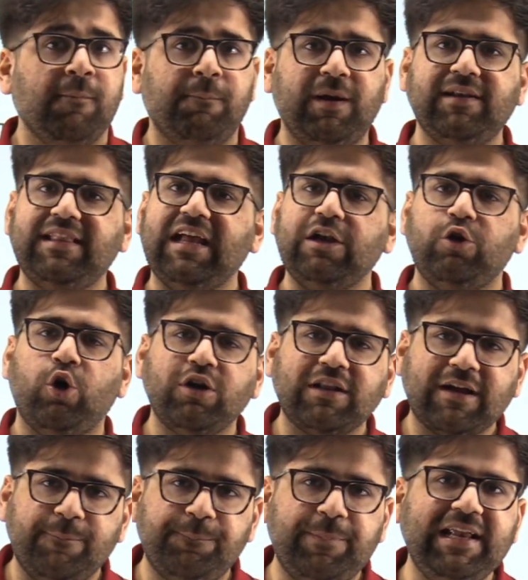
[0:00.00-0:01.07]
but they are not
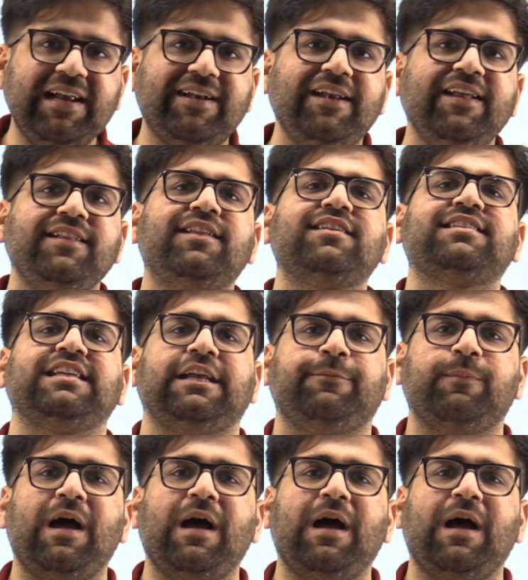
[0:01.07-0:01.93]
completely the same.